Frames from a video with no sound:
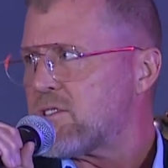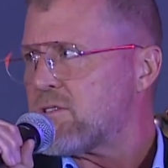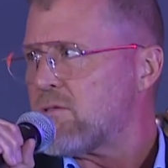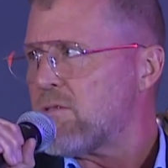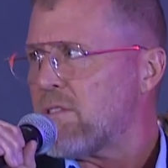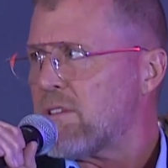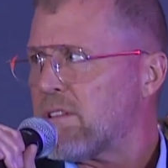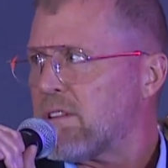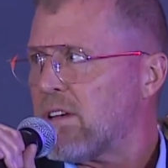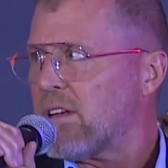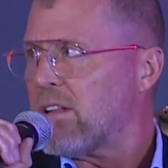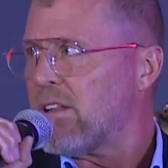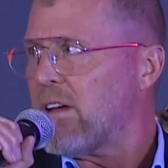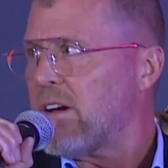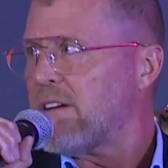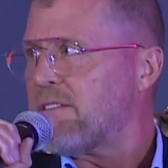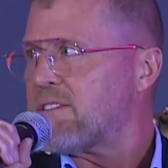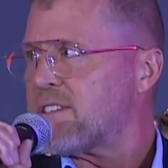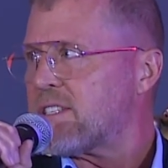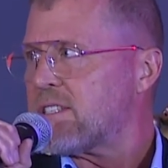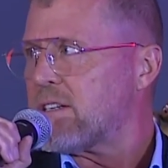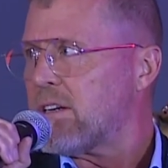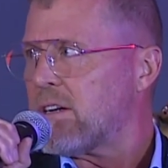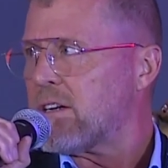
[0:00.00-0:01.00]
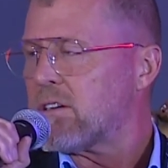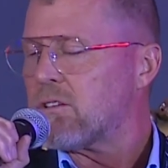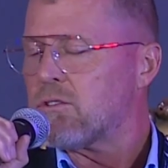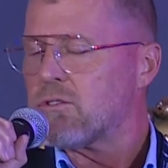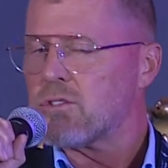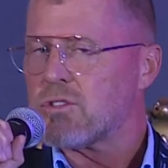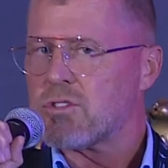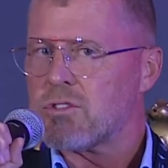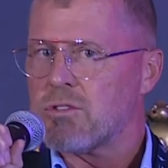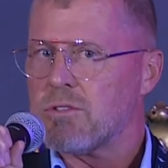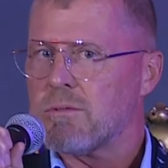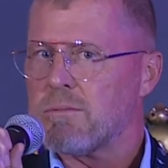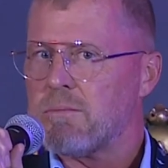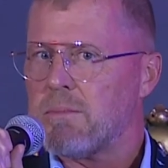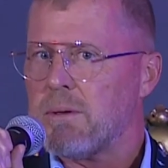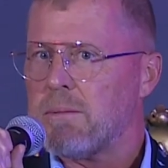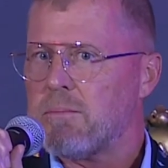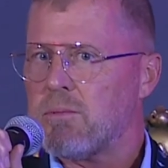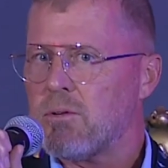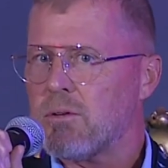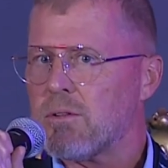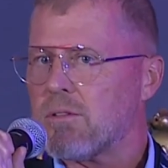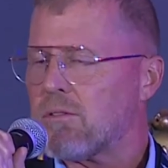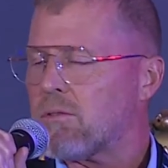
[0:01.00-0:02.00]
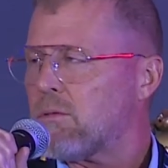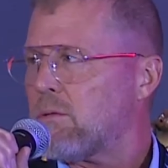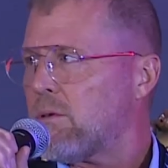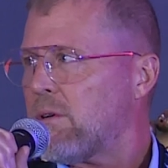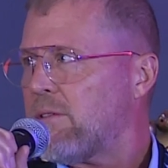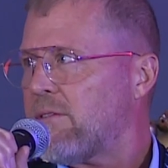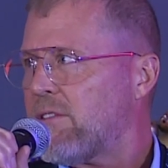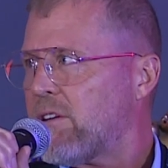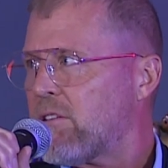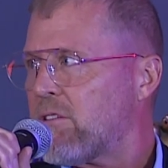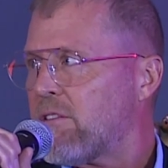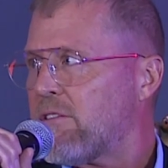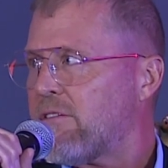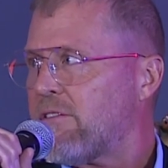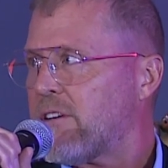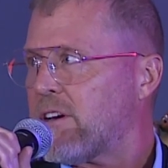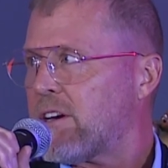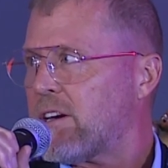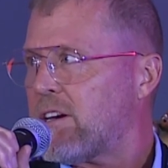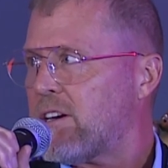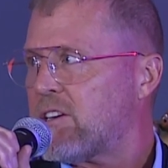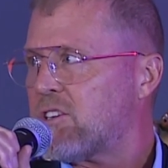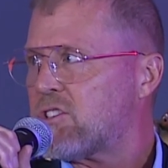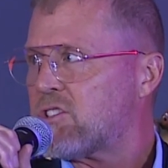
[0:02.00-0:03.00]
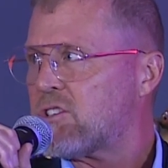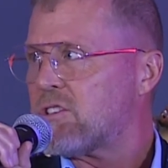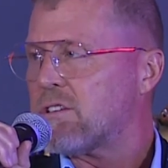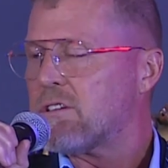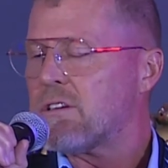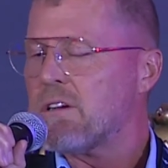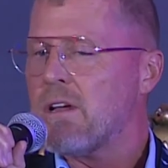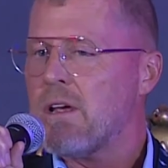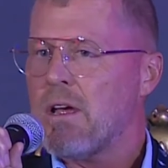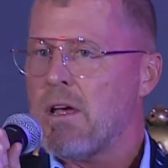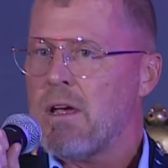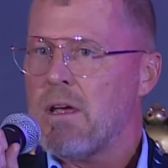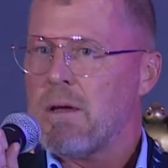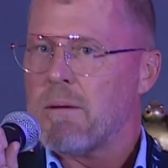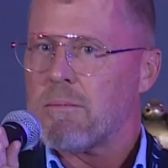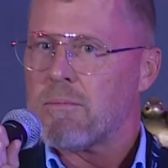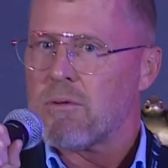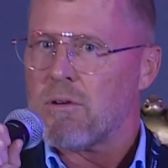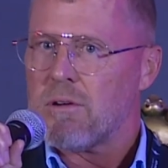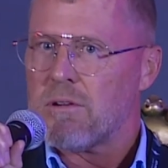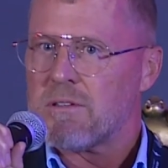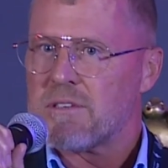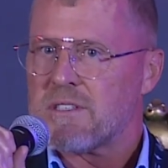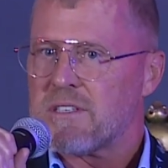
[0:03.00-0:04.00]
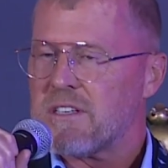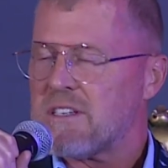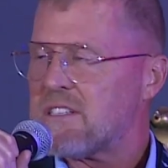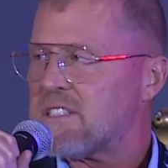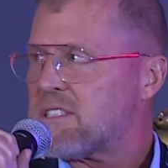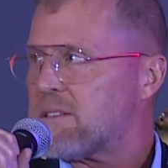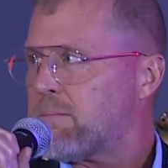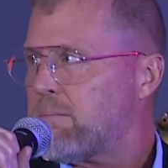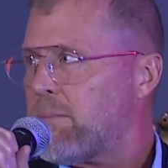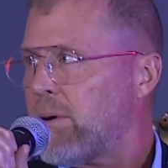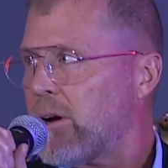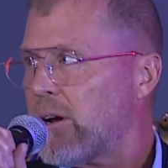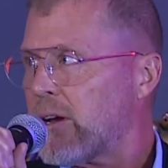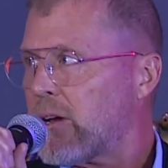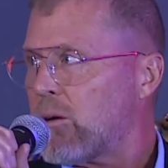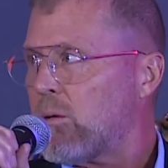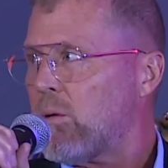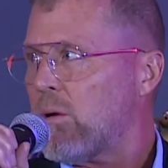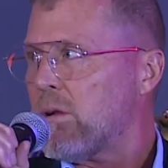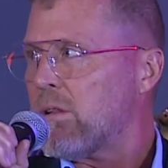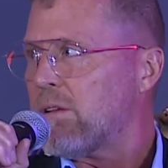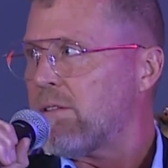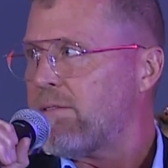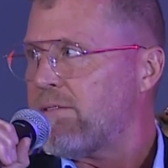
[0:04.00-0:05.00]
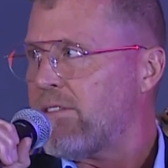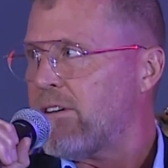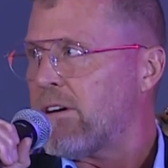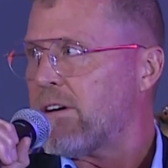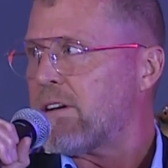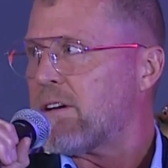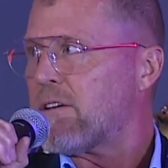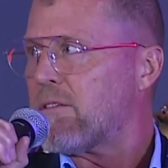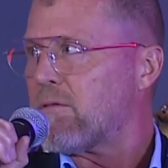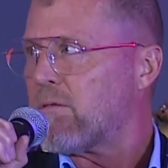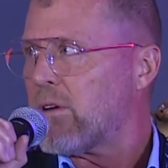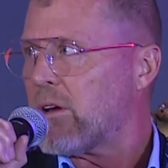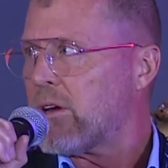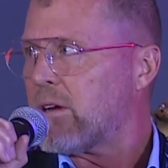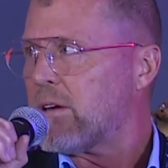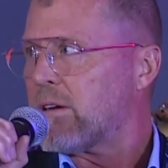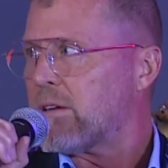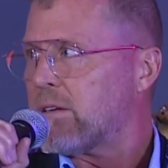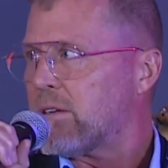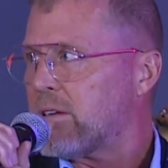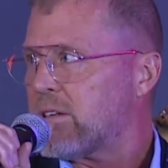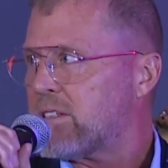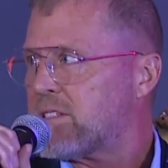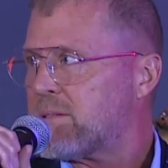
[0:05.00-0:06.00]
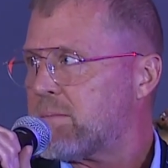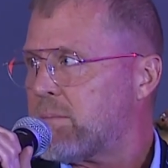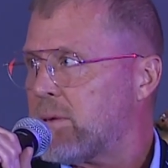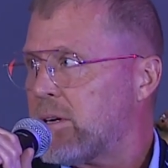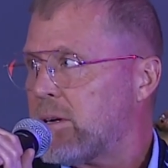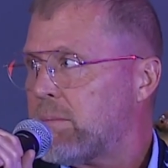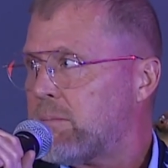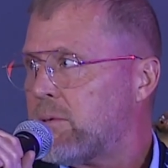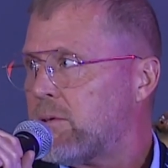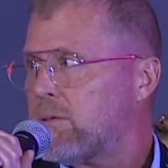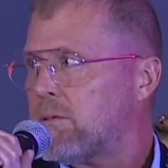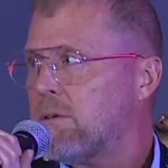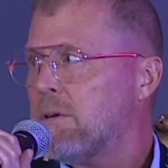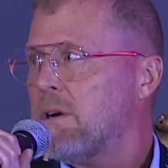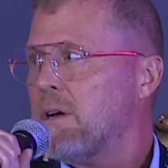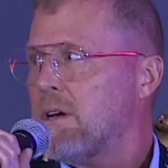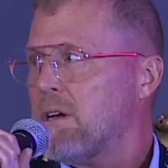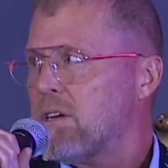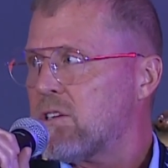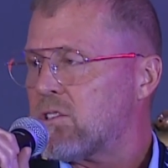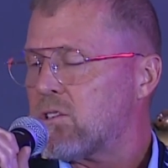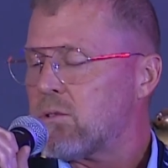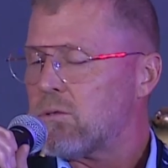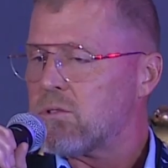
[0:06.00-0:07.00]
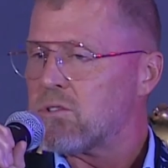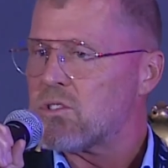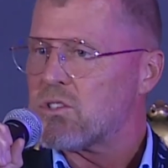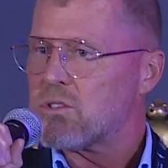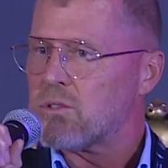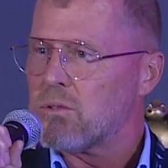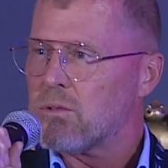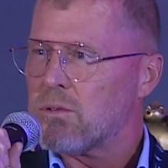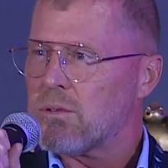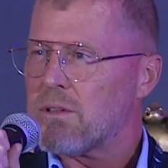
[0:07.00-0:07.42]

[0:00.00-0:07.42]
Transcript: during their life cycle should be put through a verification process by qualified and recognized people to ensure